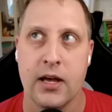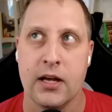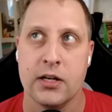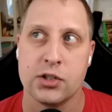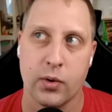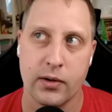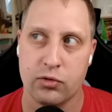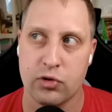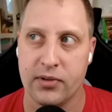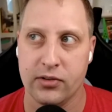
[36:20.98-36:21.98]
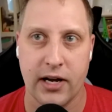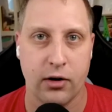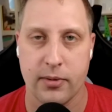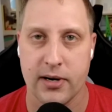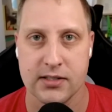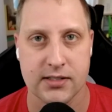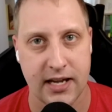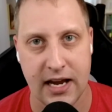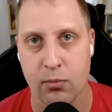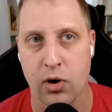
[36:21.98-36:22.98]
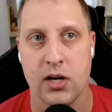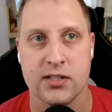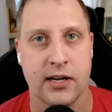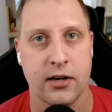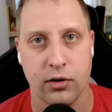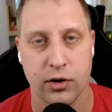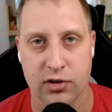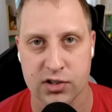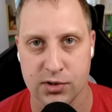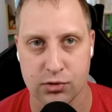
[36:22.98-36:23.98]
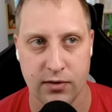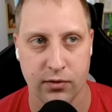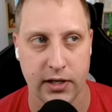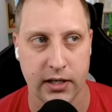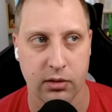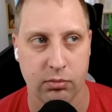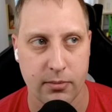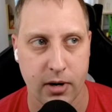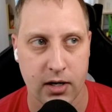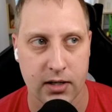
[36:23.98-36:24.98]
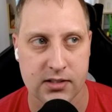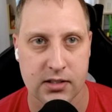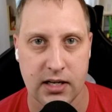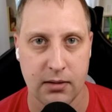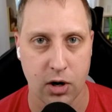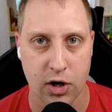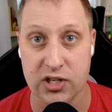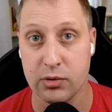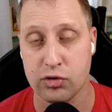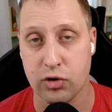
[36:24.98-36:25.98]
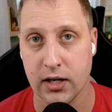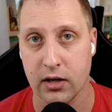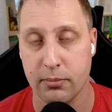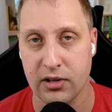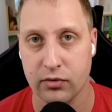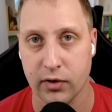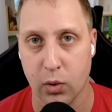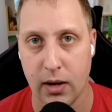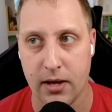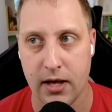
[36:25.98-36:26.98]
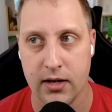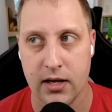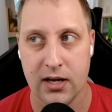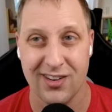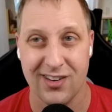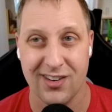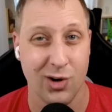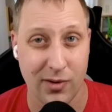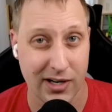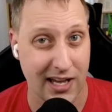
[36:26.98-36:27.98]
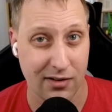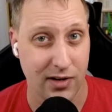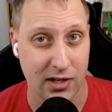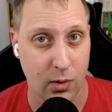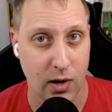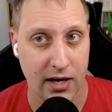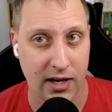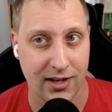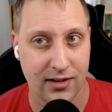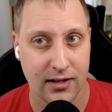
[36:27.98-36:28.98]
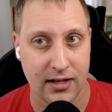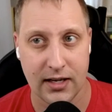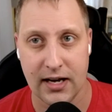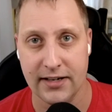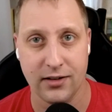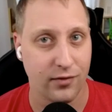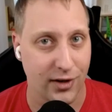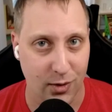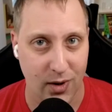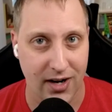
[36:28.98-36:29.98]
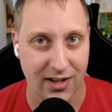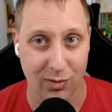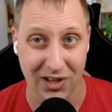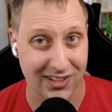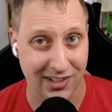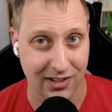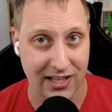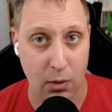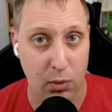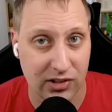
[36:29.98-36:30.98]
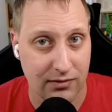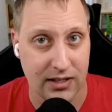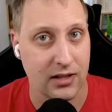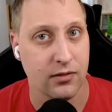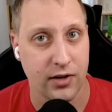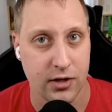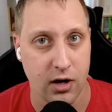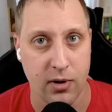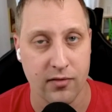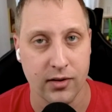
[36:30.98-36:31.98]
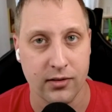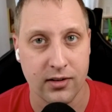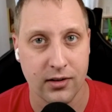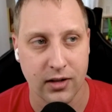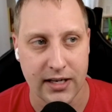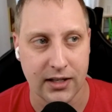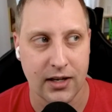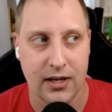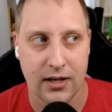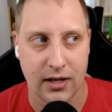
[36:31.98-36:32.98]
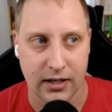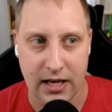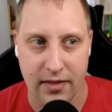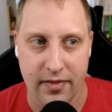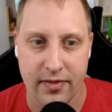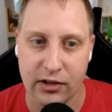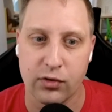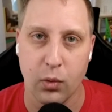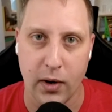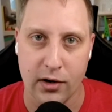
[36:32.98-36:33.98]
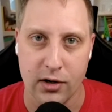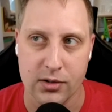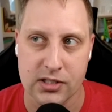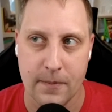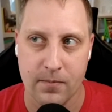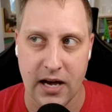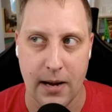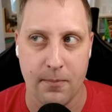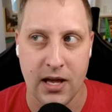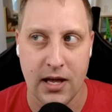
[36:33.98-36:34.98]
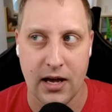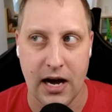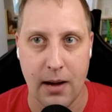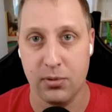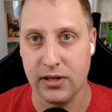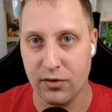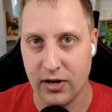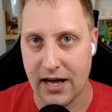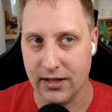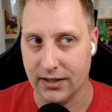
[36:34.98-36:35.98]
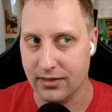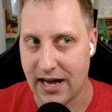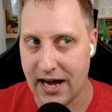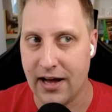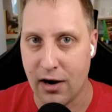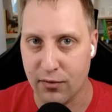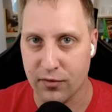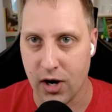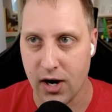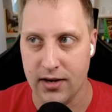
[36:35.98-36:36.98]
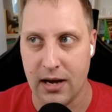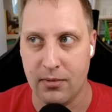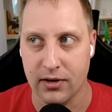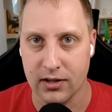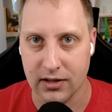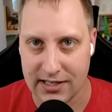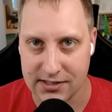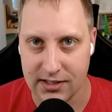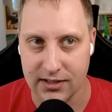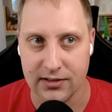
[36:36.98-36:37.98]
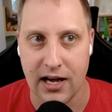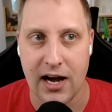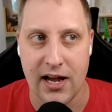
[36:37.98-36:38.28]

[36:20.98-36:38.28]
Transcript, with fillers: So we dropped this 900 bucks on this camera, sat under the Christmas tree for like three months. In March, I was trading in a piece of equipment. Nobody had a video on it. I did a video on it reluctantly. I wasn't even in the video, Marvin. Like, again, that's for weirdos. I'm I'm believe it or not, like not out front. I'm a closeted guy.